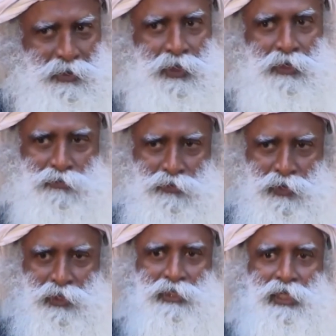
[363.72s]
if your
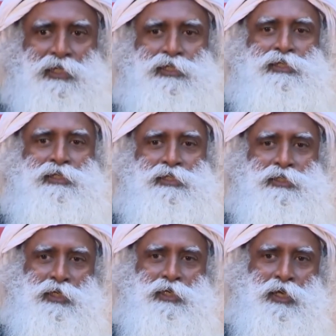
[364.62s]
intelligence is
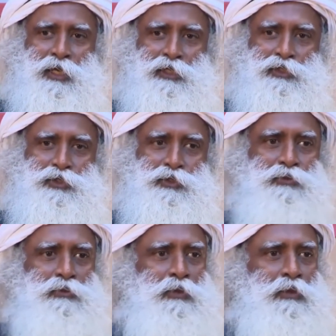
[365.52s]
turned against you,
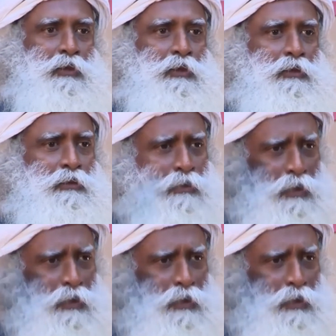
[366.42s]
you are a